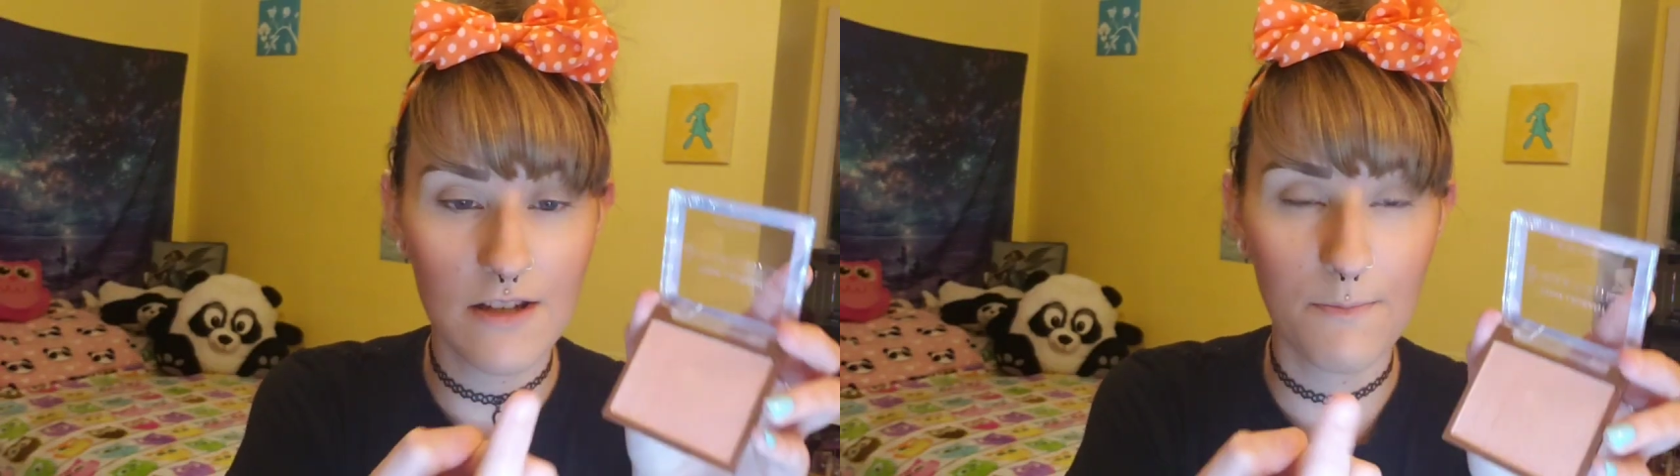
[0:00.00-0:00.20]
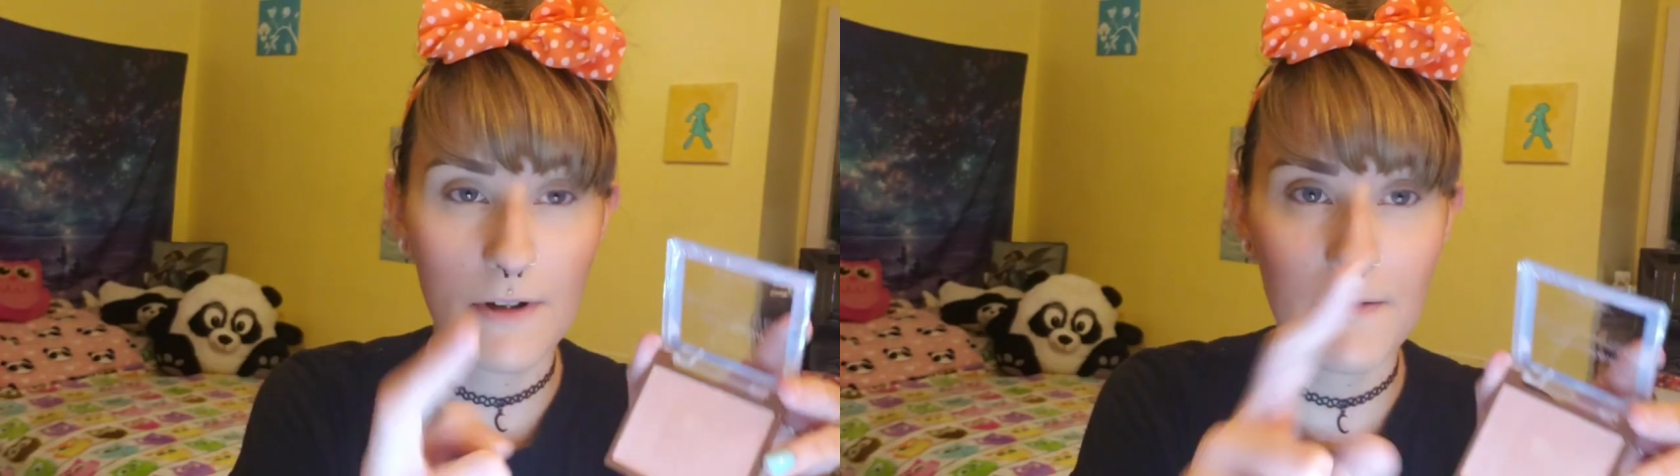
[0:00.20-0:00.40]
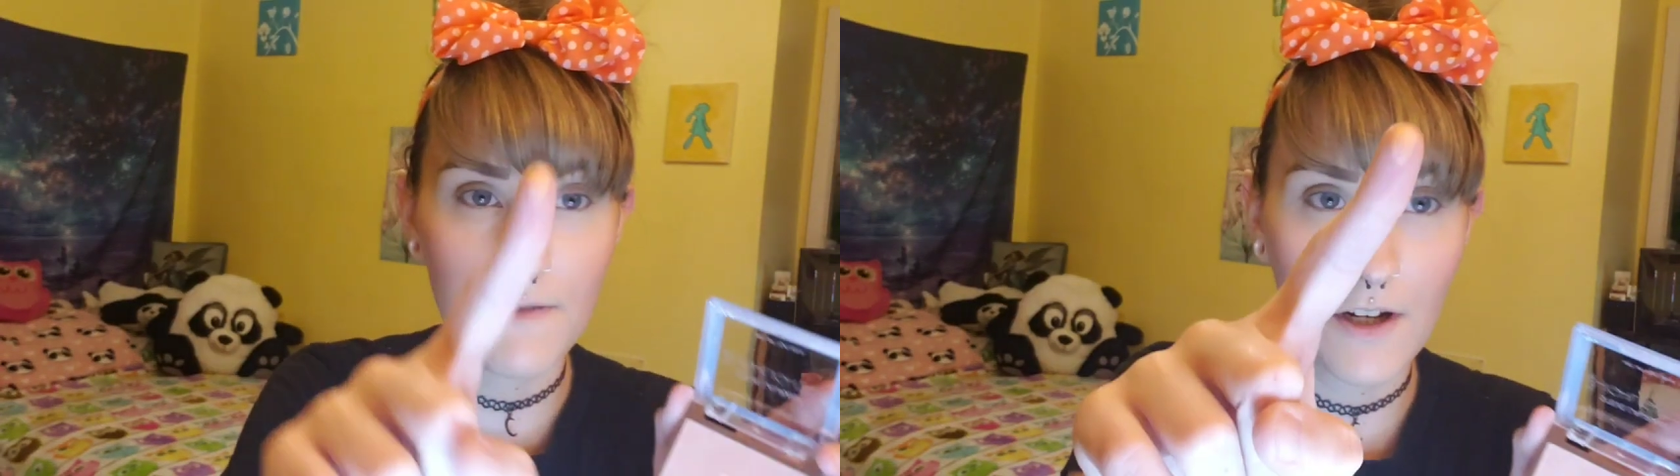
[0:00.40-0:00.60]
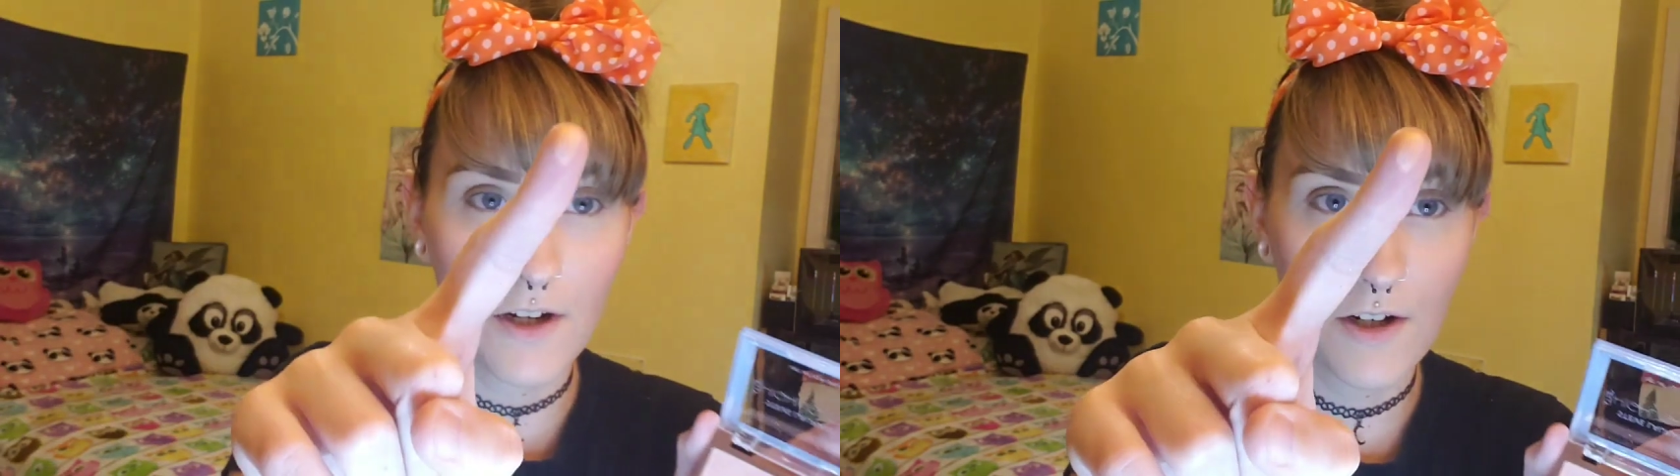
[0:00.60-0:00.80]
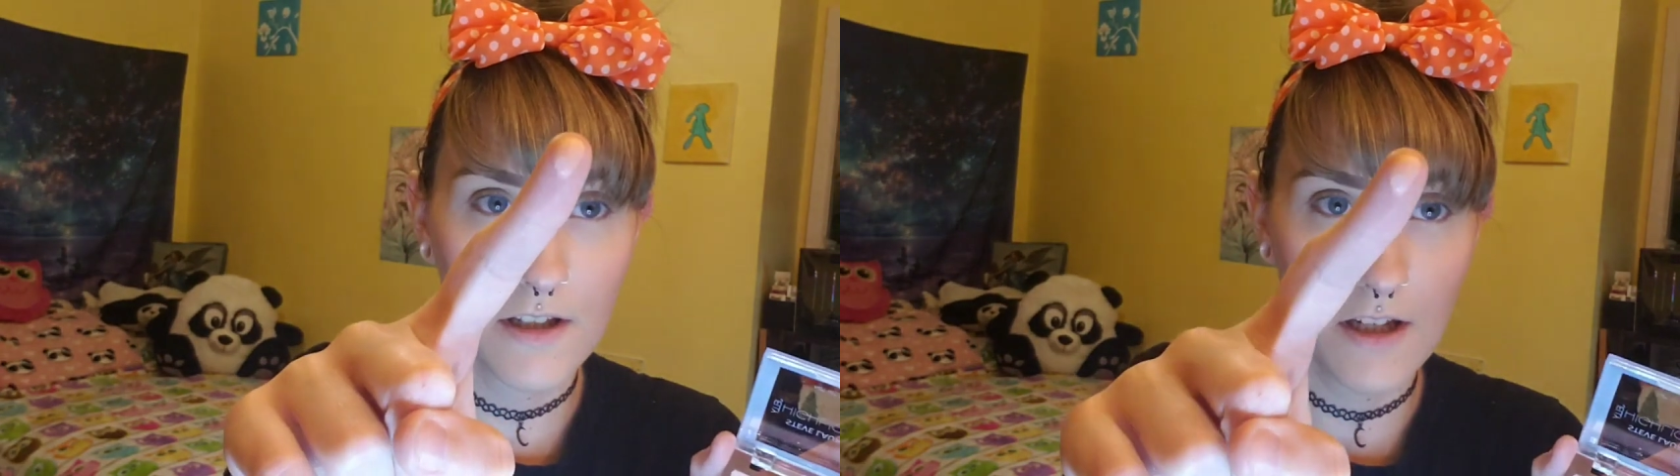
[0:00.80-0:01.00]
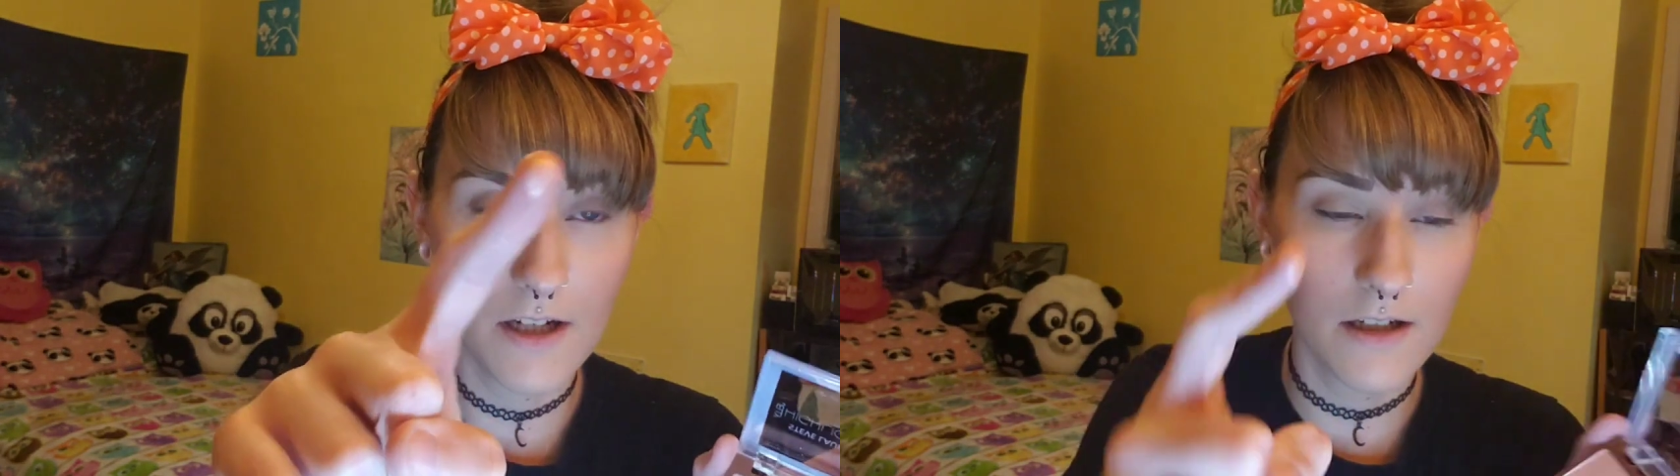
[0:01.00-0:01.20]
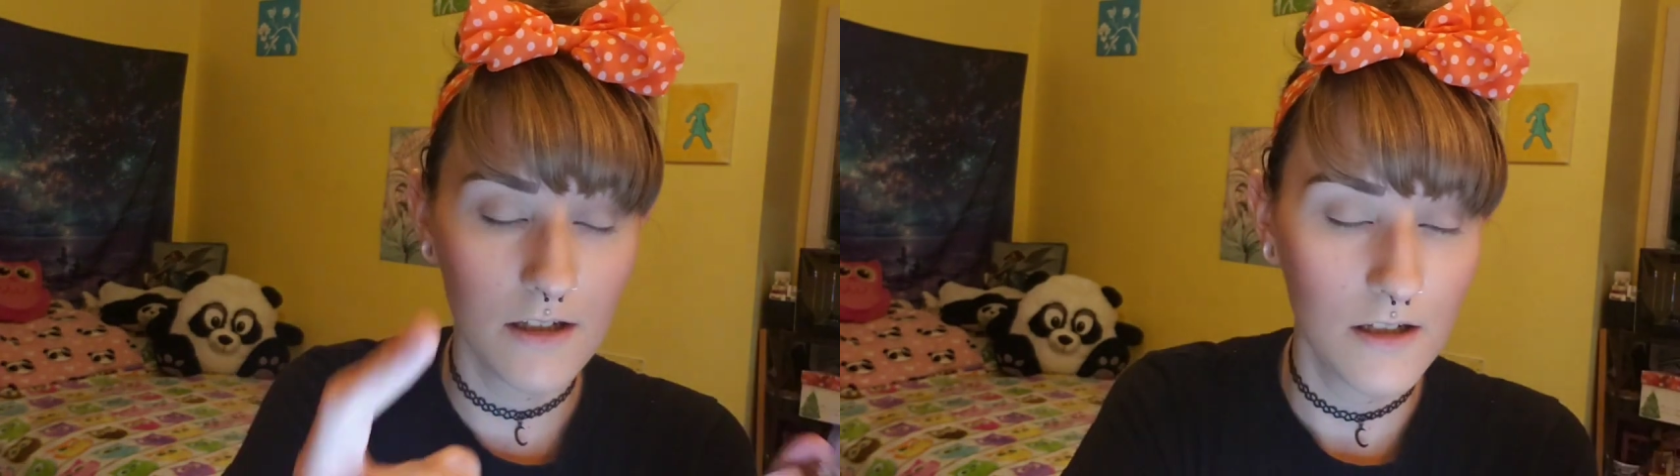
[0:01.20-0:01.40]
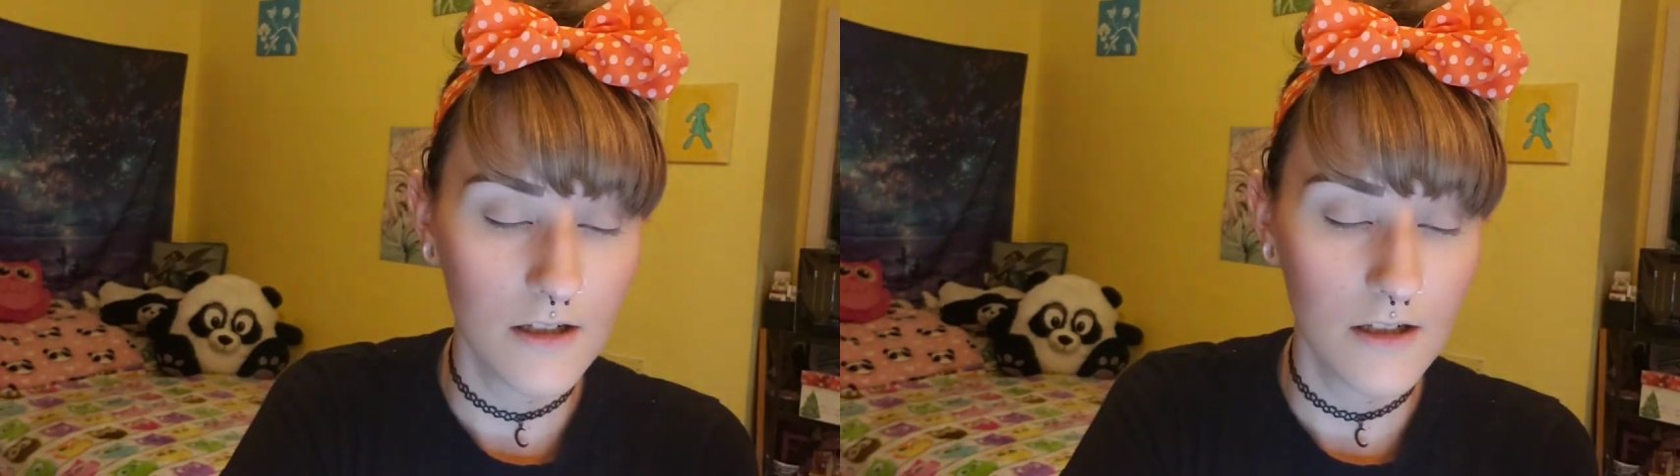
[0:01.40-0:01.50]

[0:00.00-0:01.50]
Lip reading: dip my finger in there.